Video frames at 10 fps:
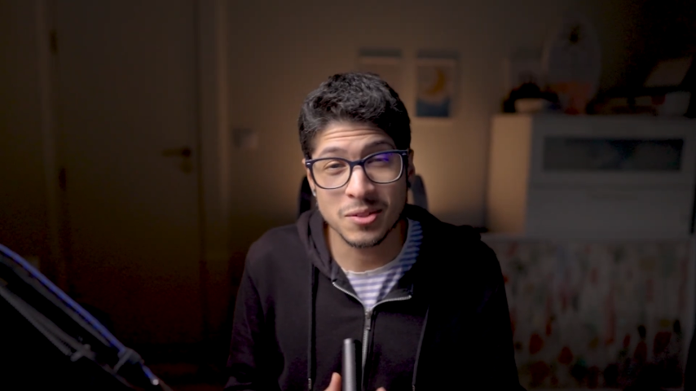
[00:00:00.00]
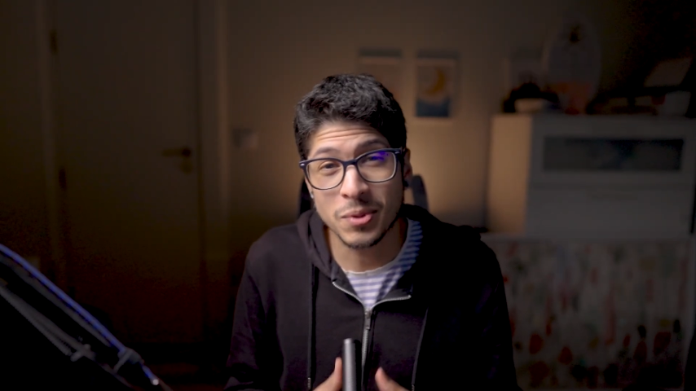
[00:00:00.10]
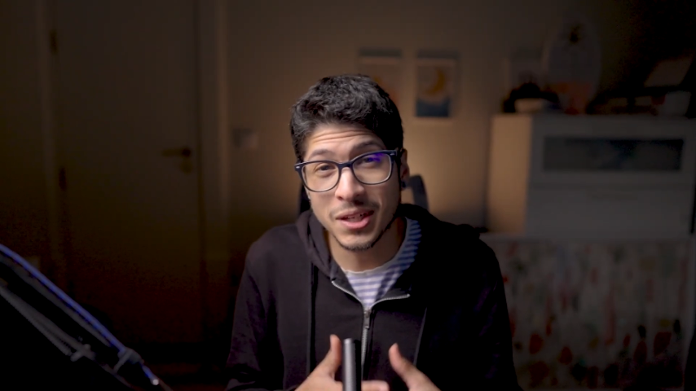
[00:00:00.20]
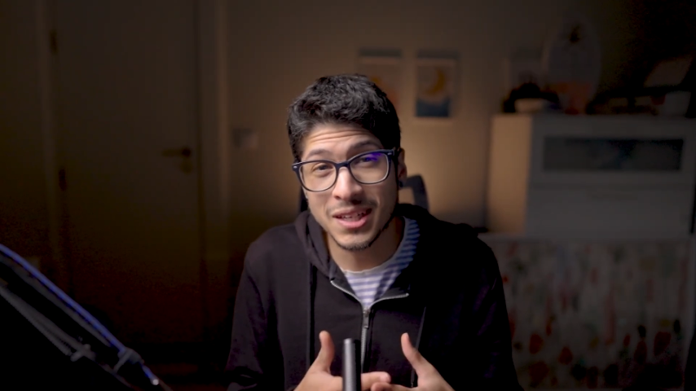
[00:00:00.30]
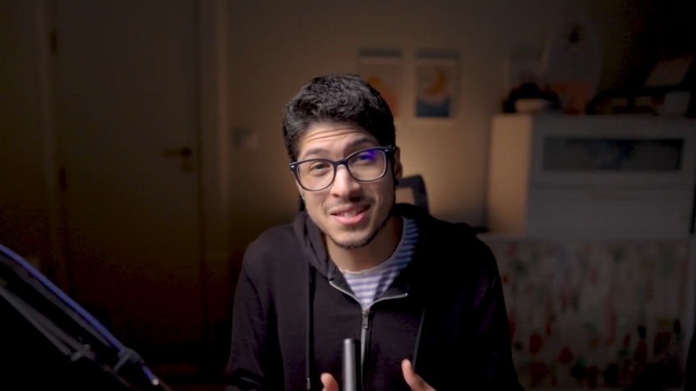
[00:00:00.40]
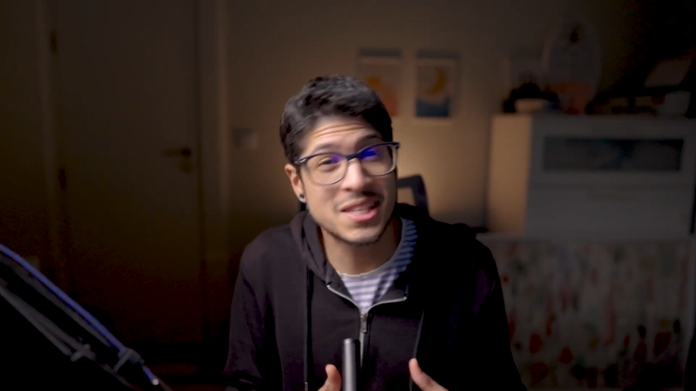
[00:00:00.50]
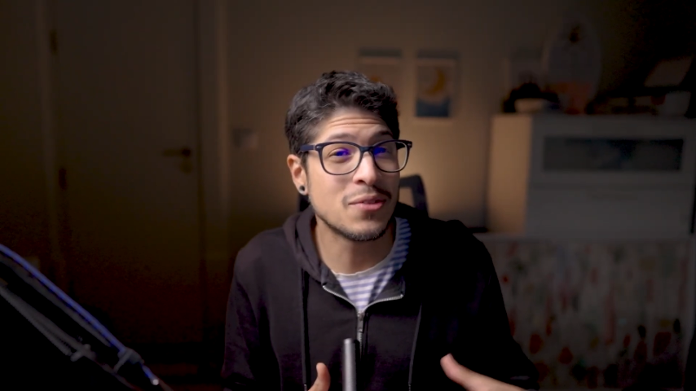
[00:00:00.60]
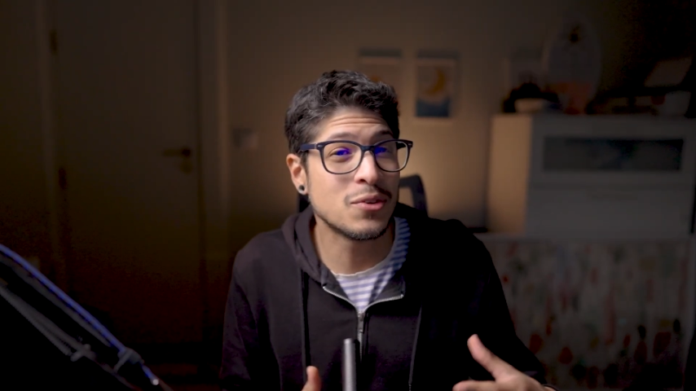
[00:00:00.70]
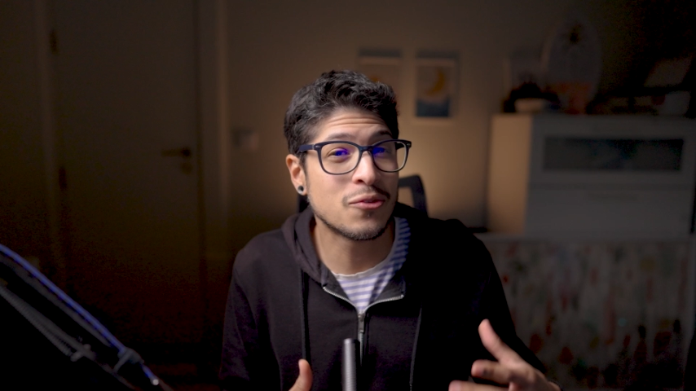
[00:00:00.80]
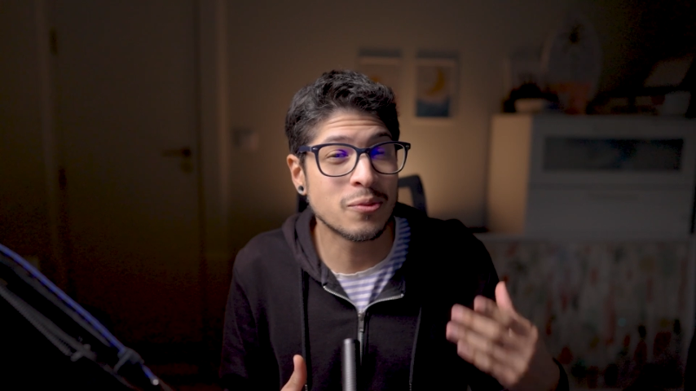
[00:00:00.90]
but it can
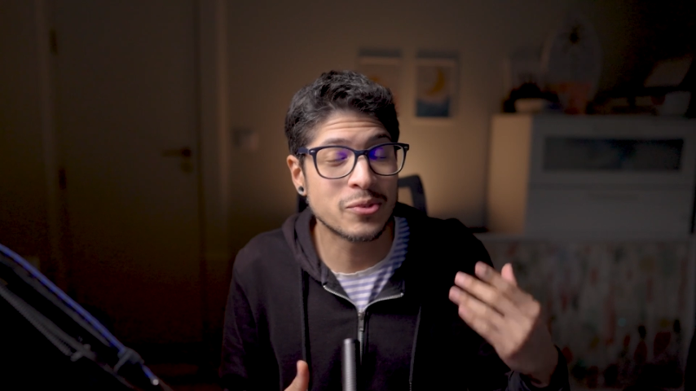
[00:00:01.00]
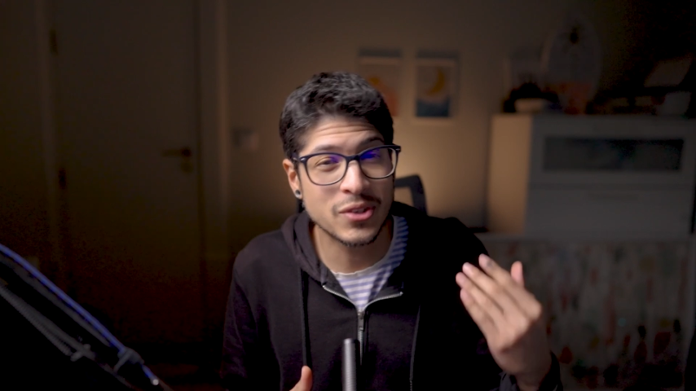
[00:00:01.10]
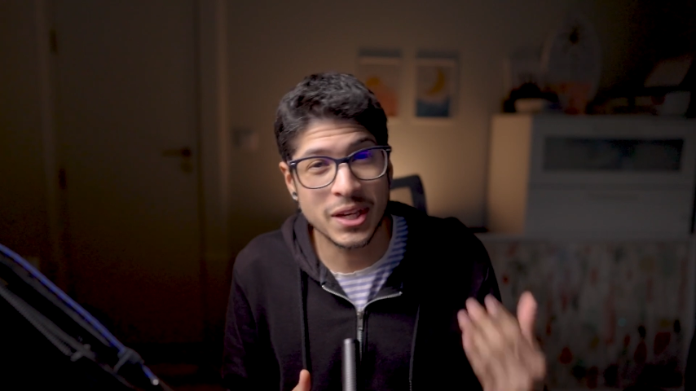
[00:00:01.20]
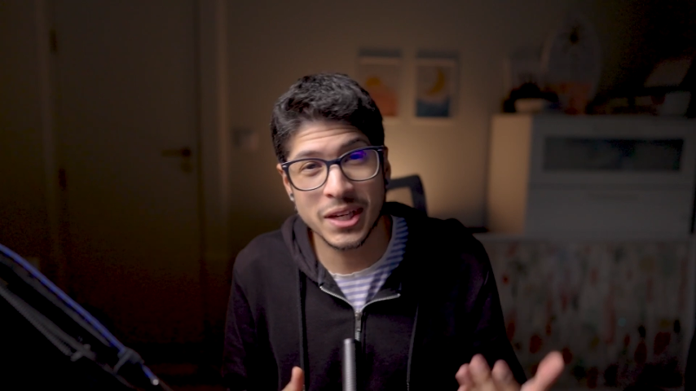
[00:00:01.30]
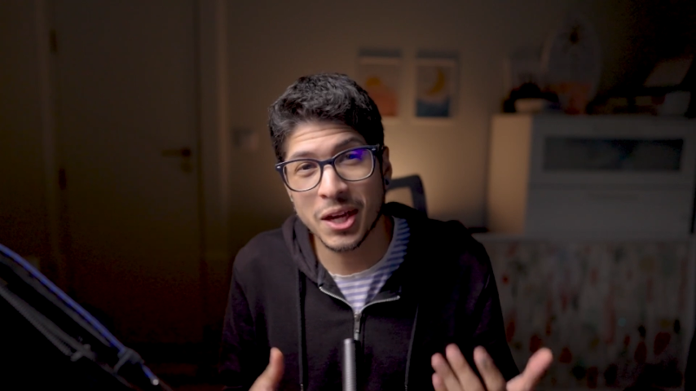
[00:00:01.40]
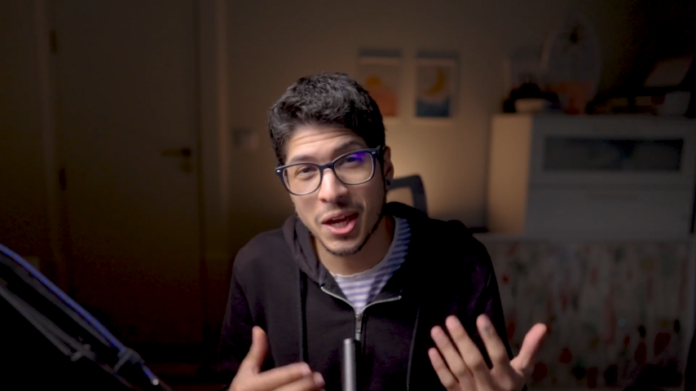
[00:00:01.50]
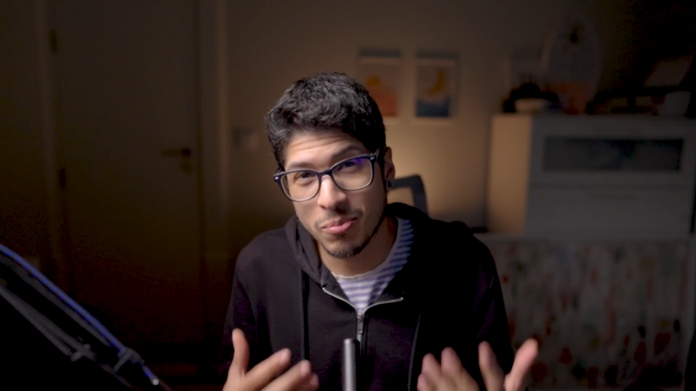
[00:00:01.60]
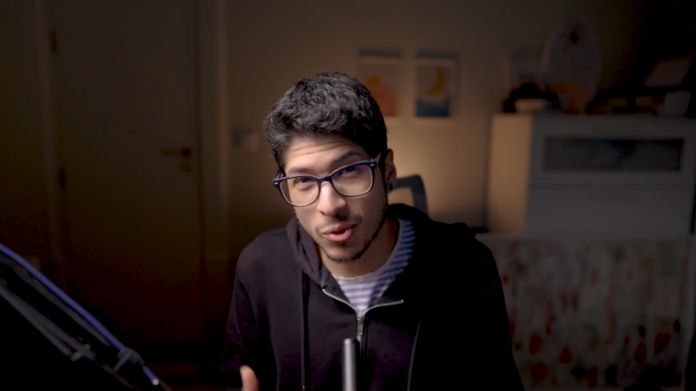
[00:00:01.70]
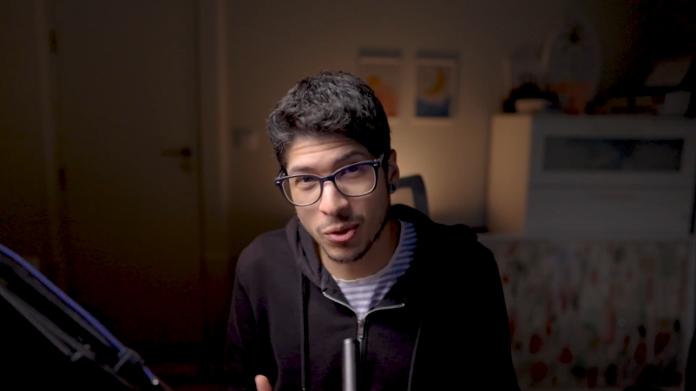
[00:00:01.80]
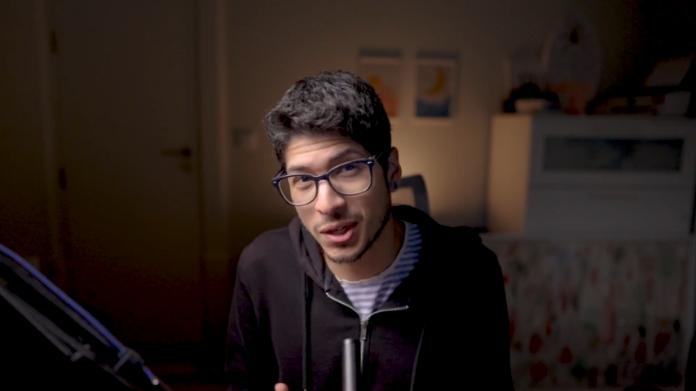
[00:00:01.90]
save you from sending a
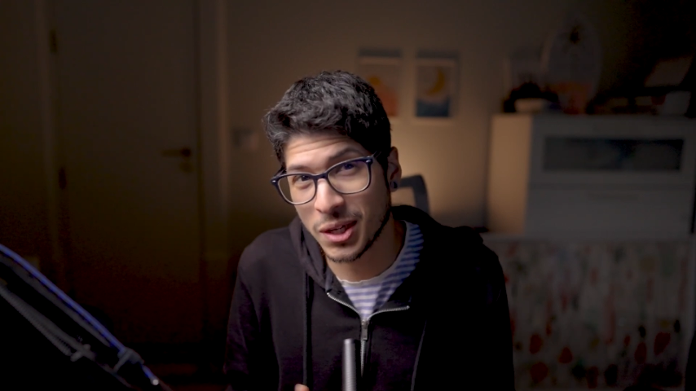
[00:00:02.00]
broken